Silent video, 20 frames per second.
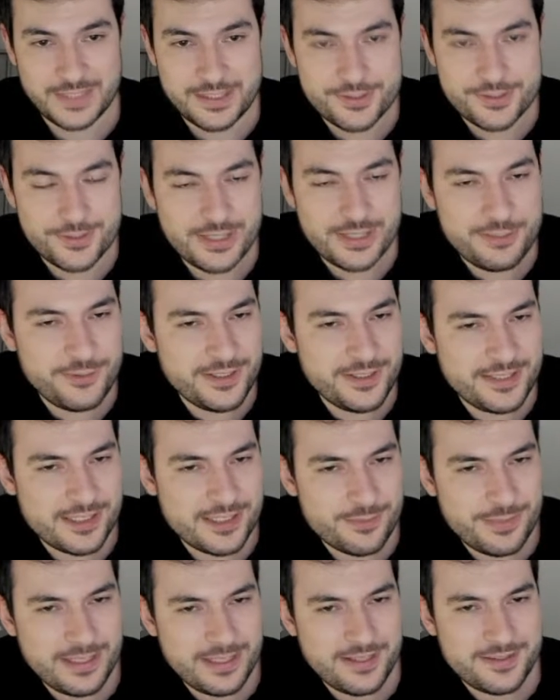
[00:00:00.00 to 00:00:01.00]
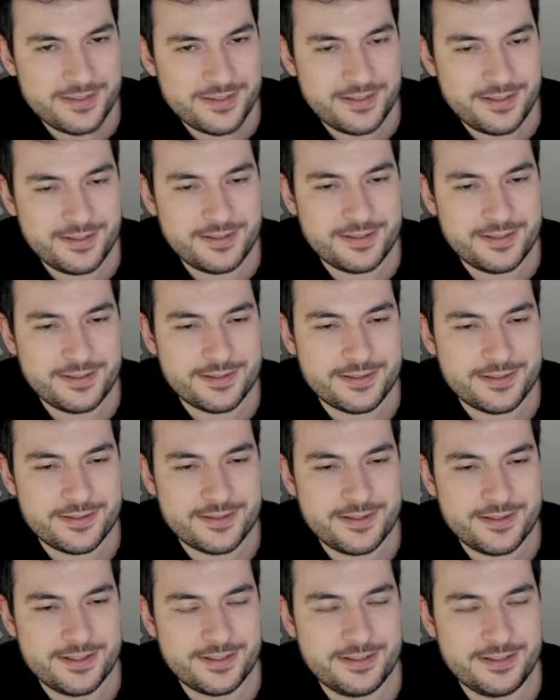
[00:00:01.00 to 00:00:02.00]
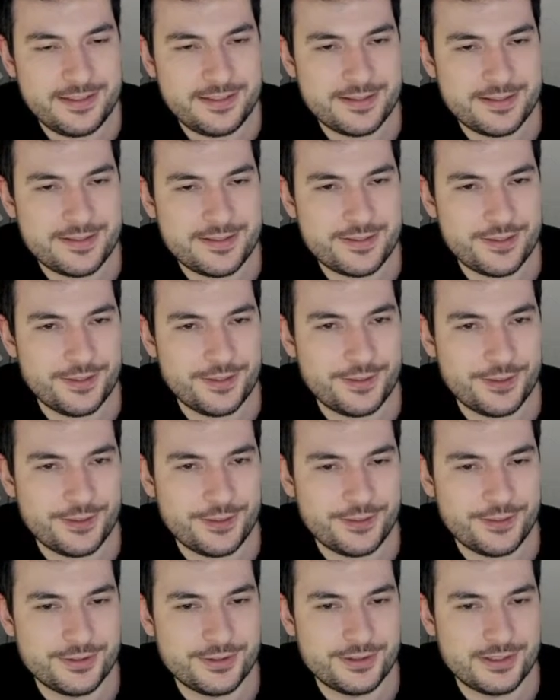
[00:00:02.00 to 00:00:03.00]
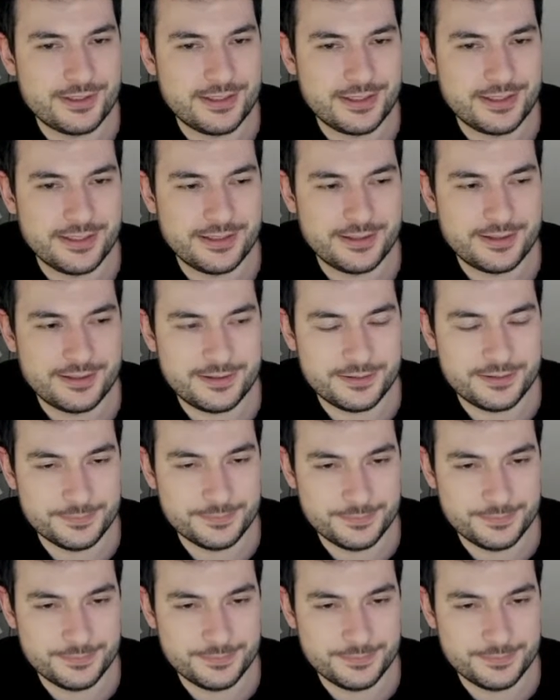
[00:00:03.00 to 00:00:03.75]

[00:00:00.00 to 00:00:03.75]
So I think they're basing this tier list on like